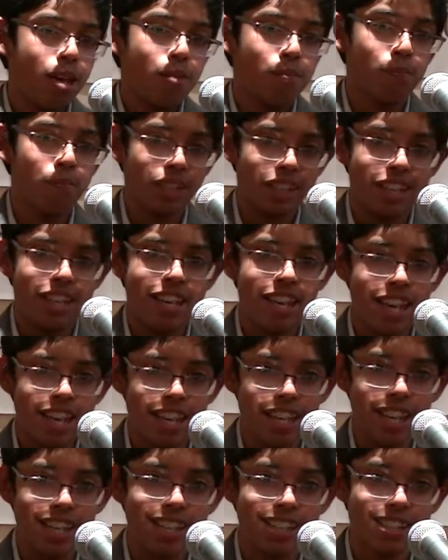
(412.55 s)
But the
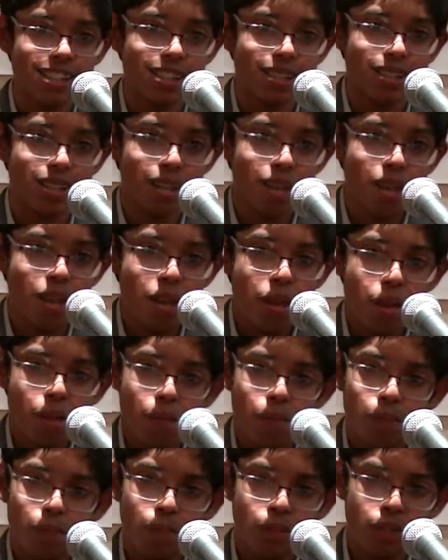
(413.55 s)
key is,
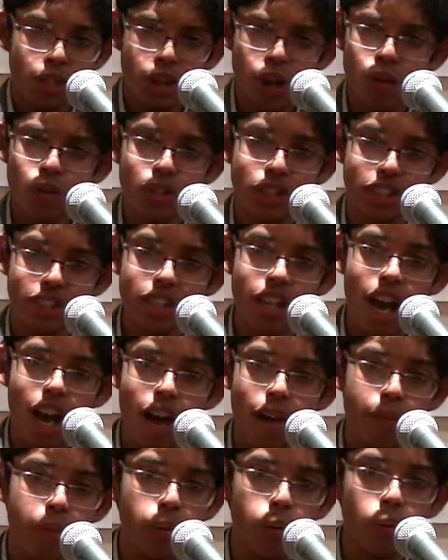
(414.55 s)
don't
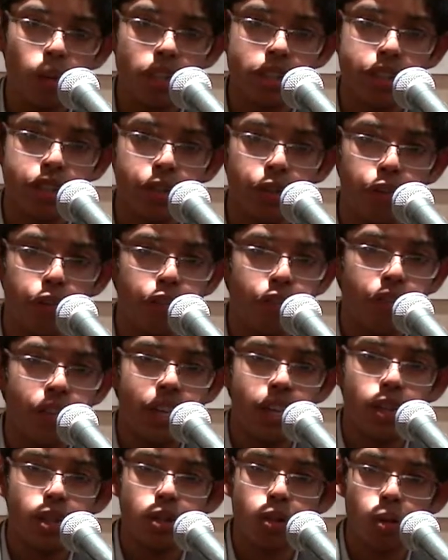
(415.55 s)
stop once you've
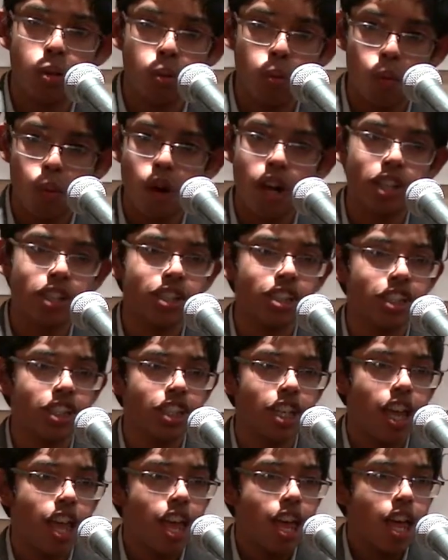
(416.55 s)
failed
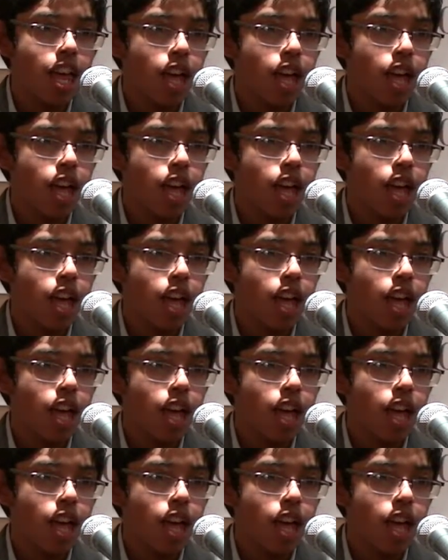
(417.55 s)
once,